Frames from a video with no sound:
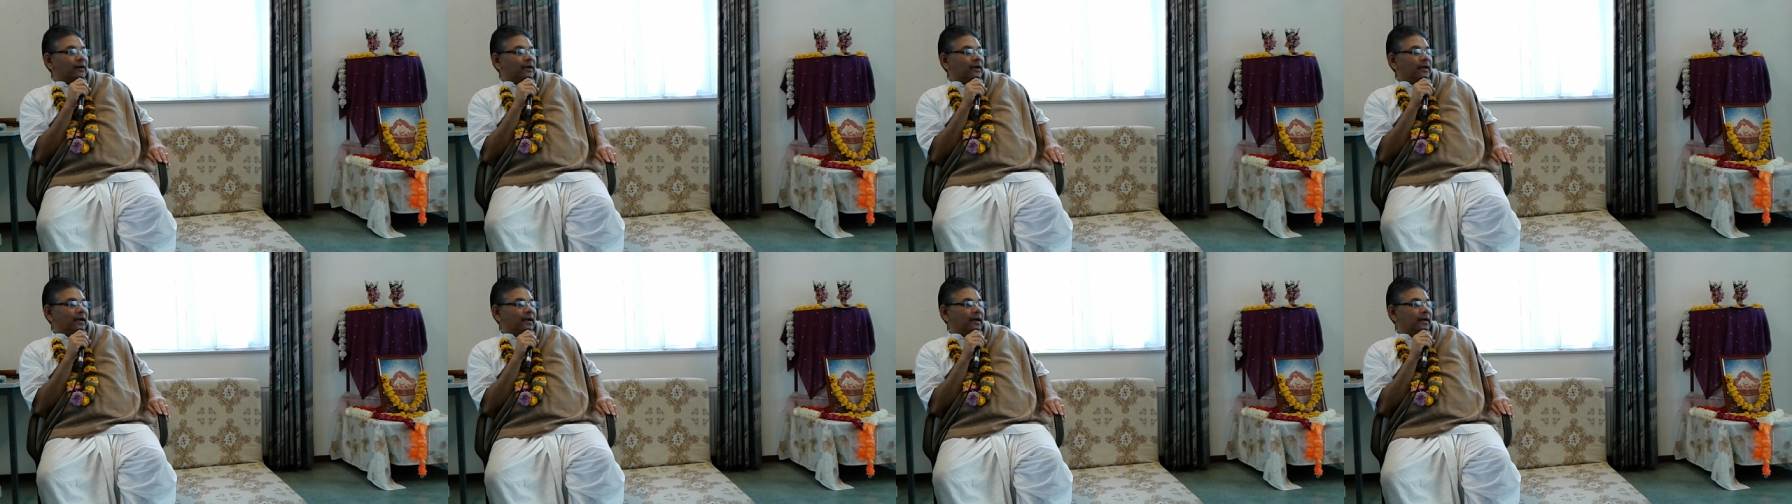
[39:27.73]

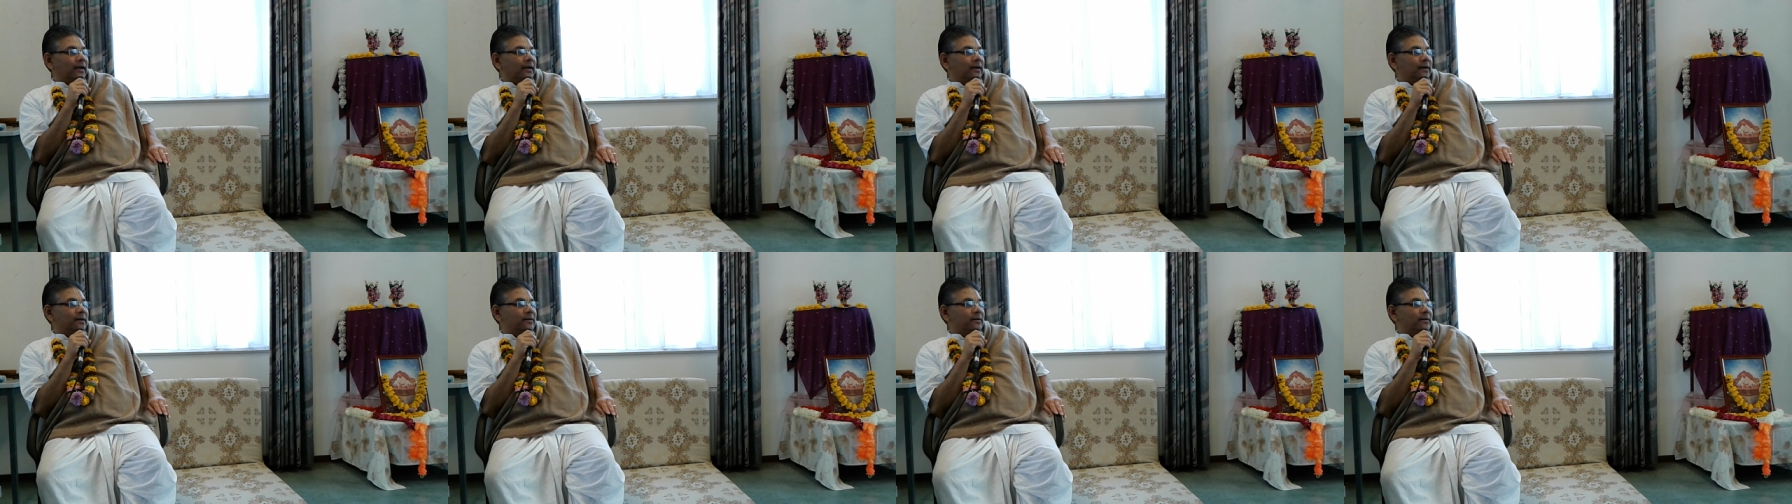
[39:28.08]

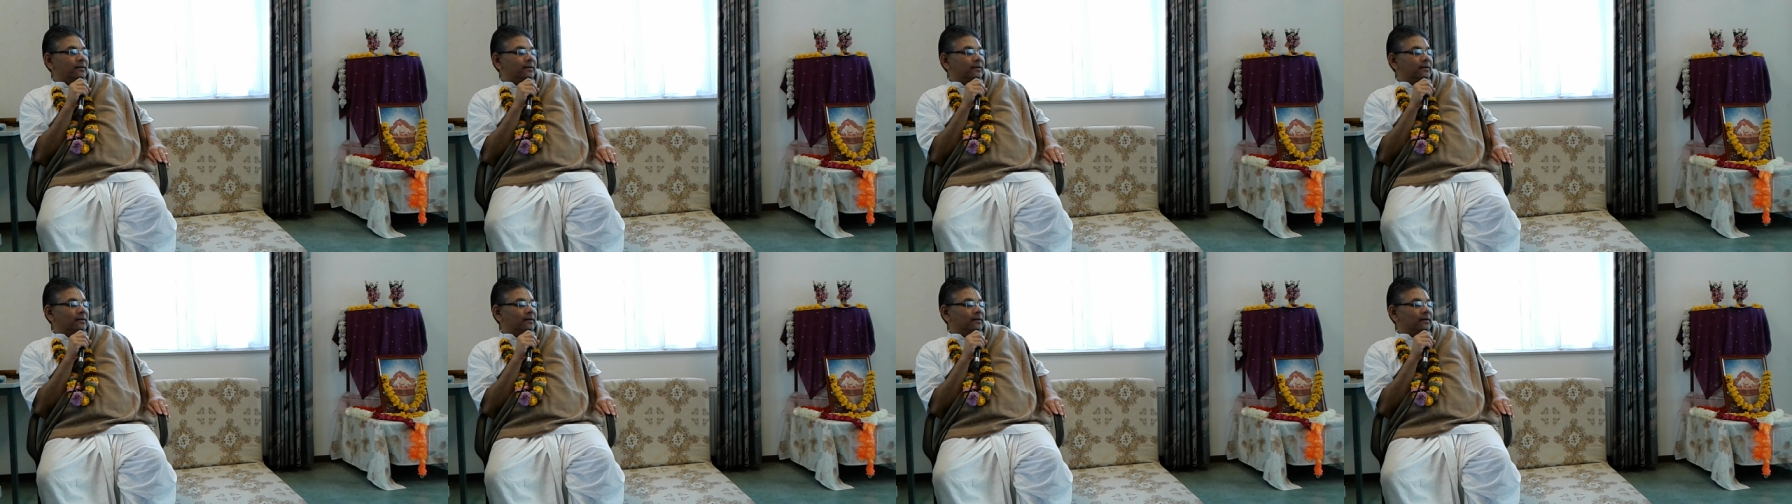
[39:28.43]

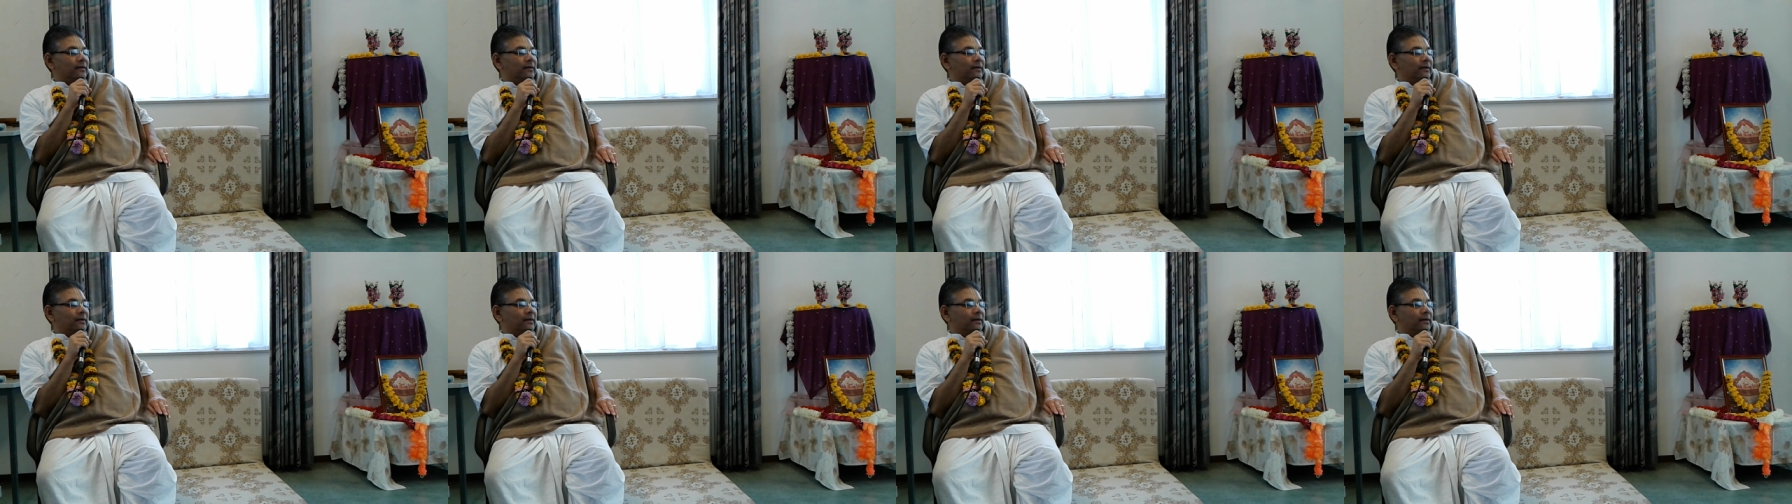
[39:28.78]
And
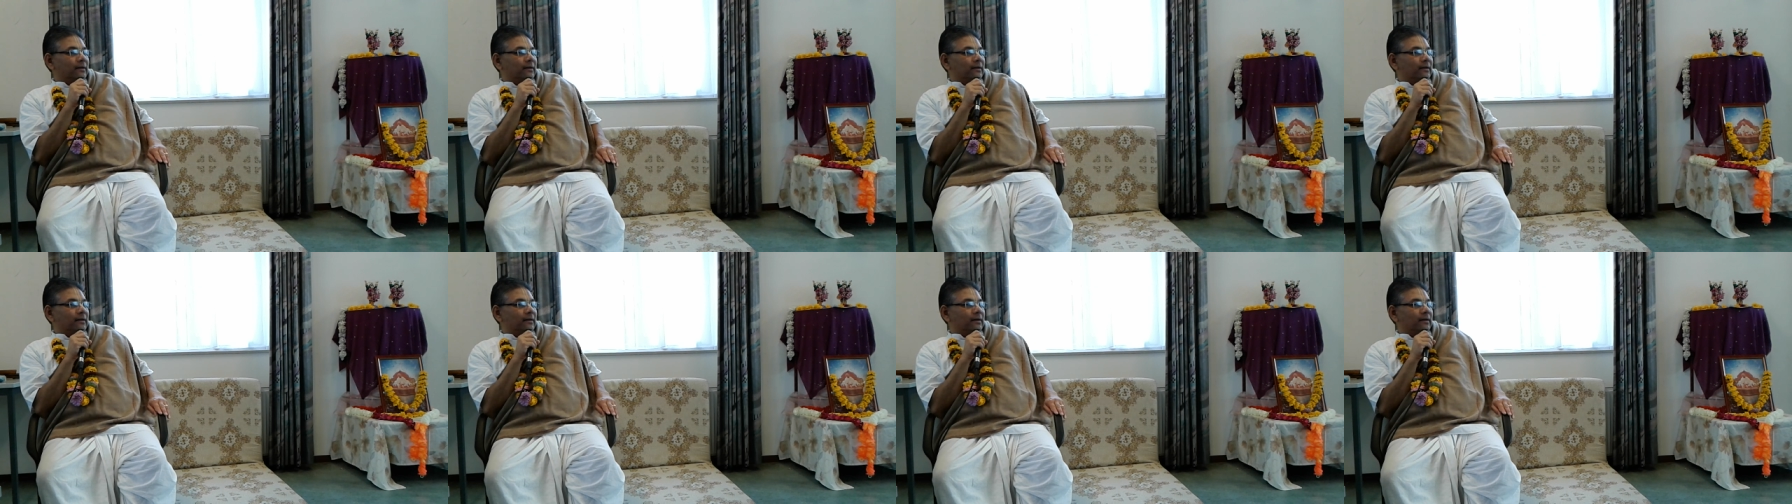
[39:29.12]

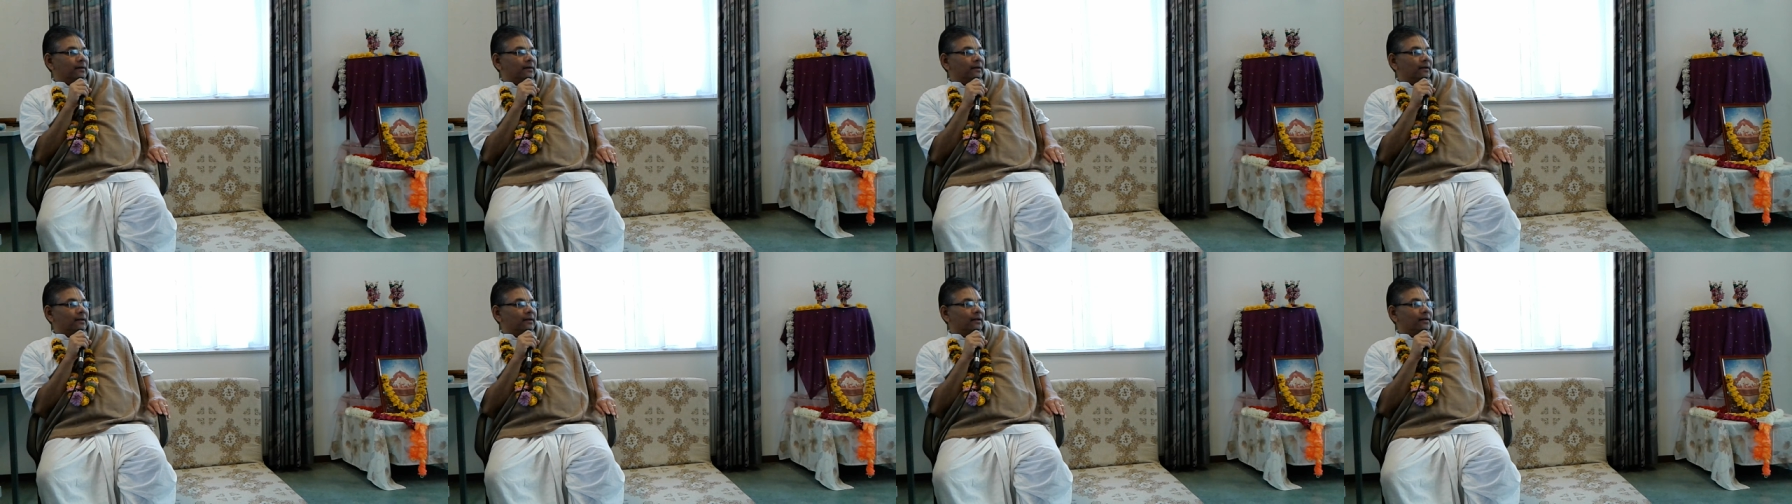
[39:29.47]

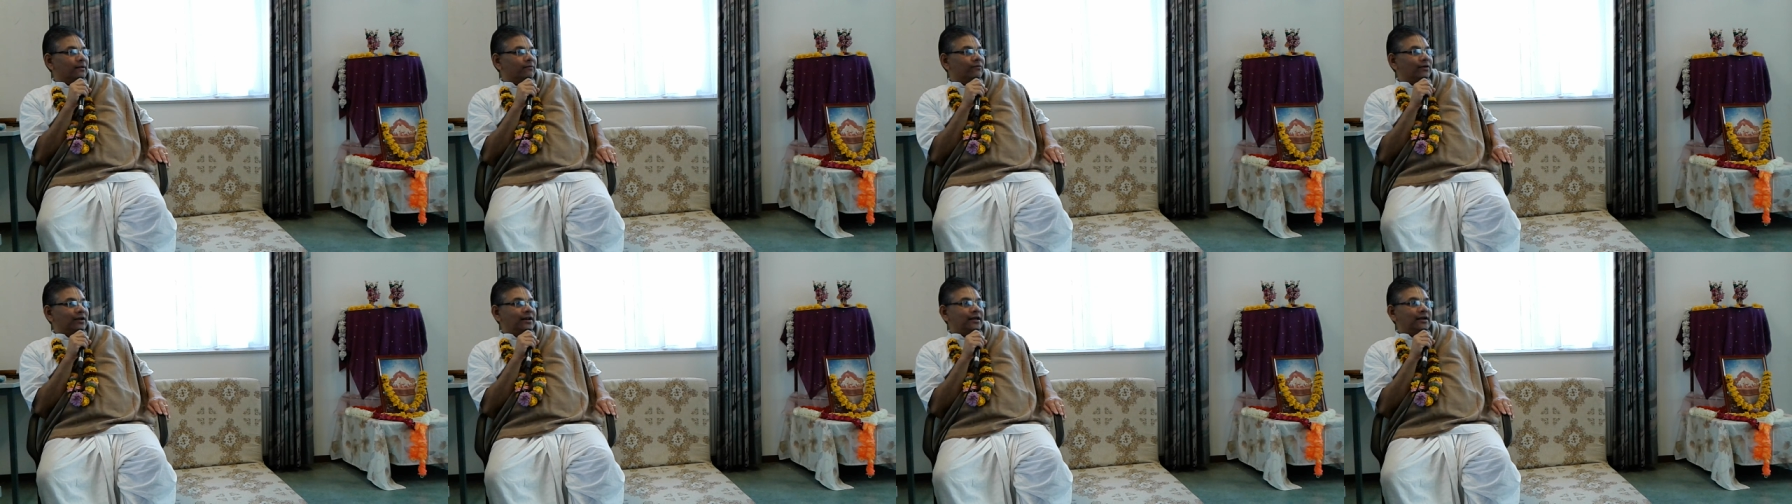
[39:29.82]

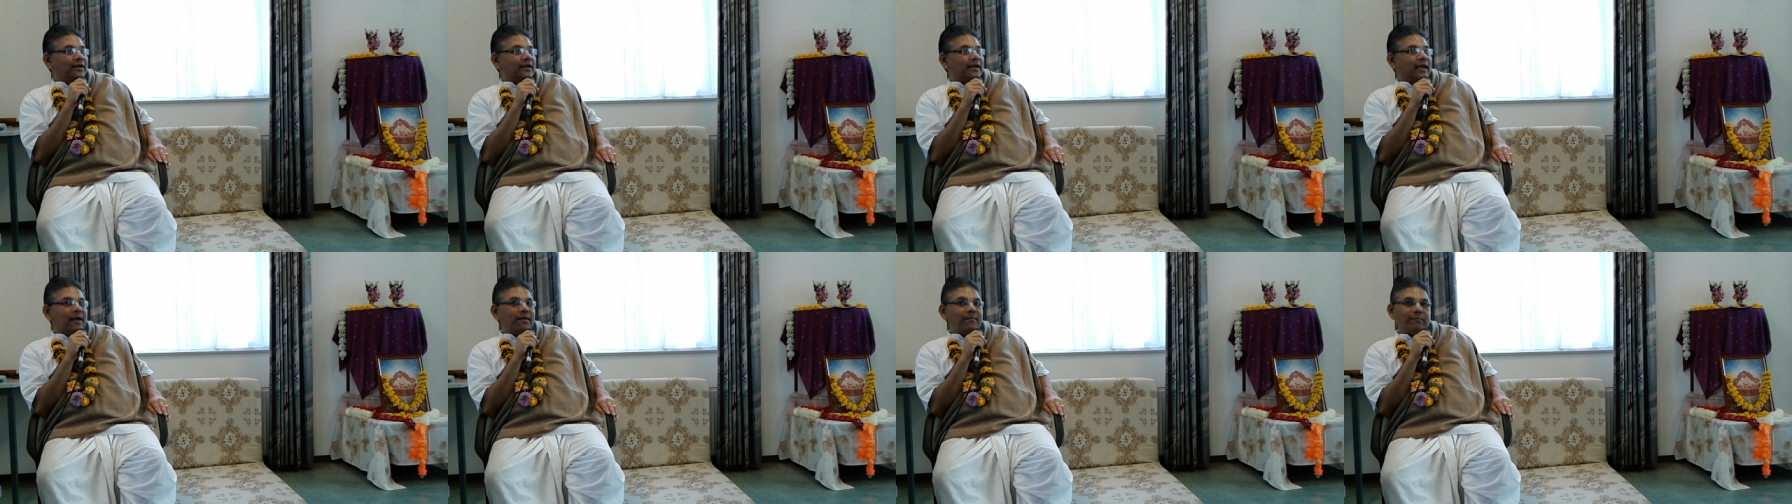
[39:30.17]
when
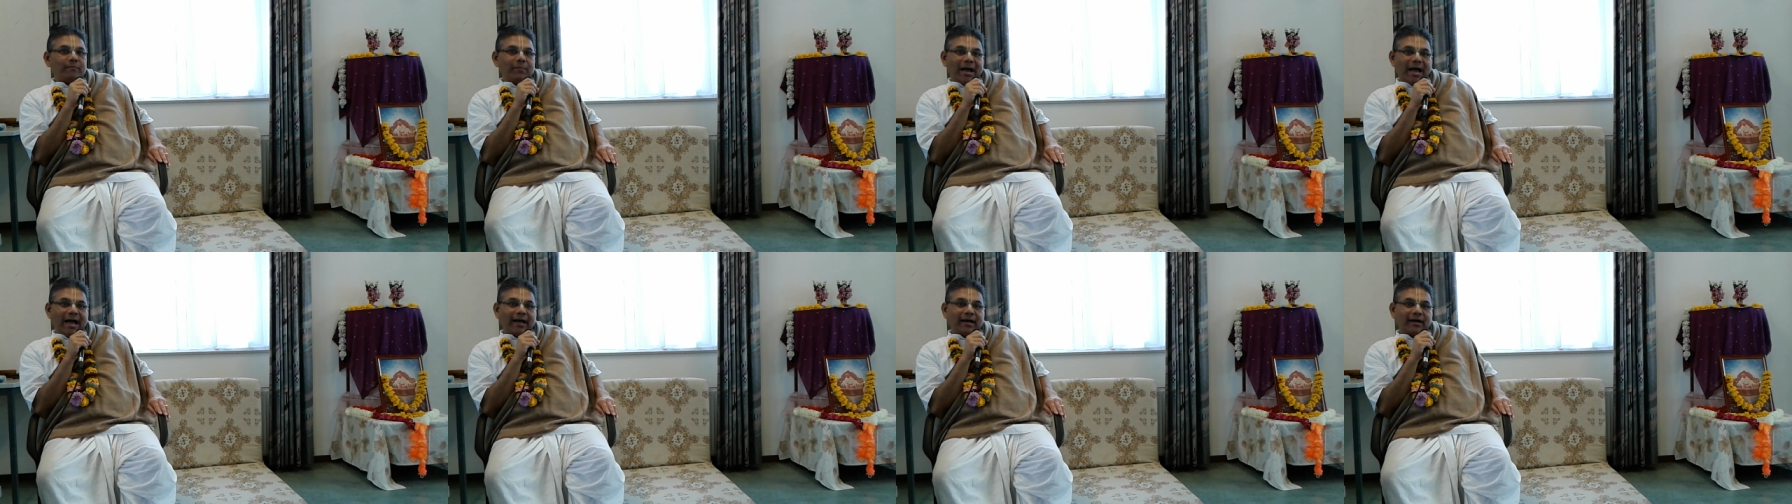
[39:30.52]
he came
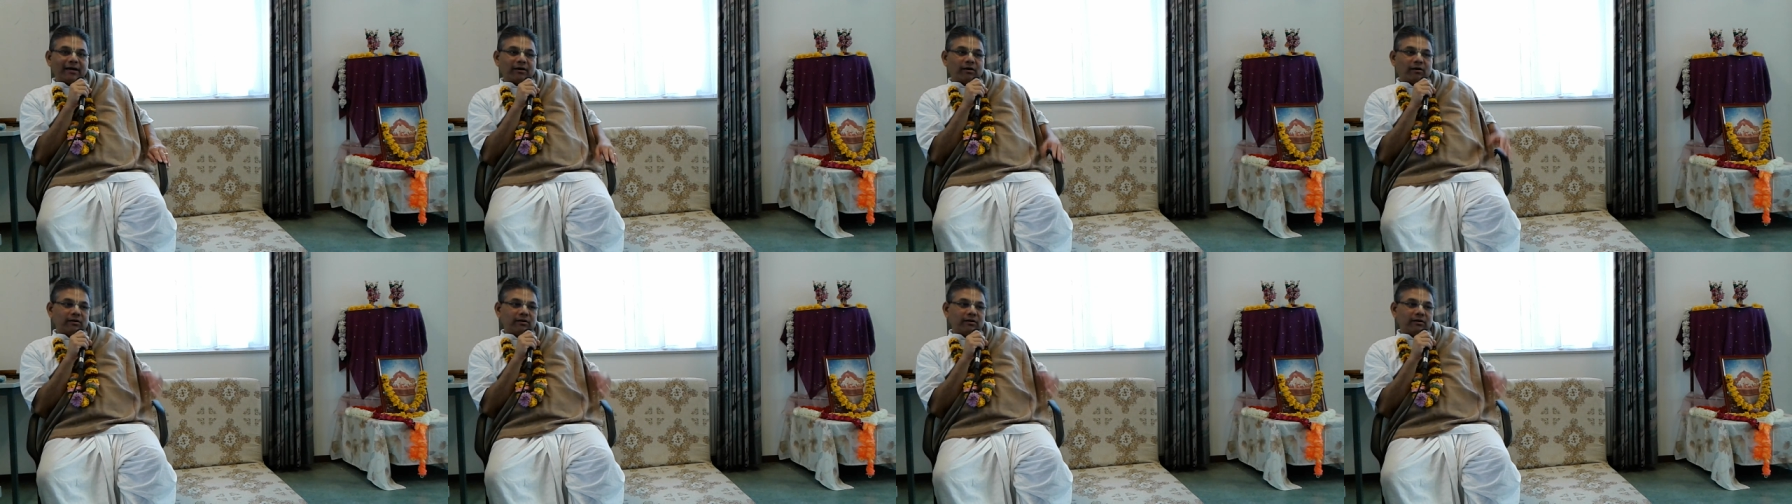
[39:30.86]
back,